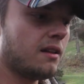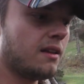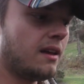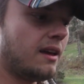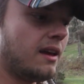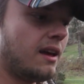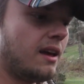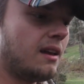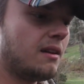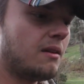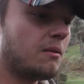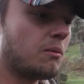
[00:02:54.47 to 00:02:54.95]

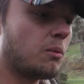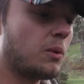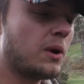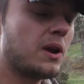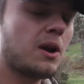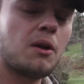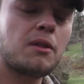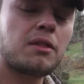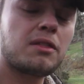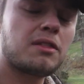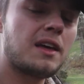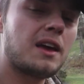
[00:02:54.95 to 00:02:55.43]
And we
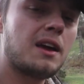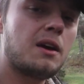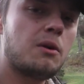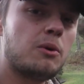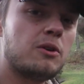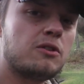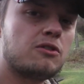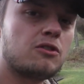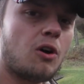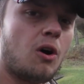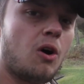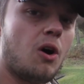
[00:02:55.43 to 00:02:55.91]
don't think it
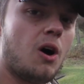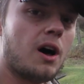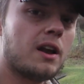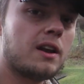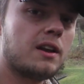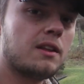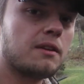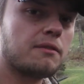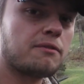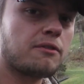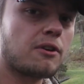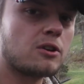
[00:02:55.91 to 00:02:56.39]
was
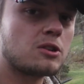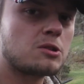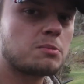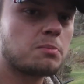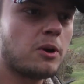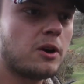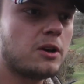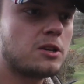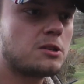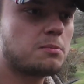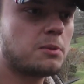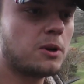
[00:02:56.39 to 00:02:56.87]
on in the first
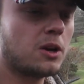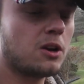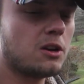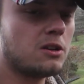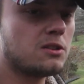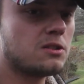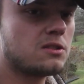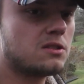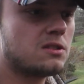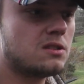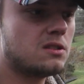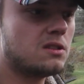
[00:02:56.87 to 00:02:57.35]
place
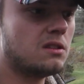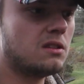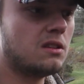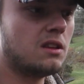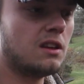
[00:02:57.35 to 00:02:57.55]
because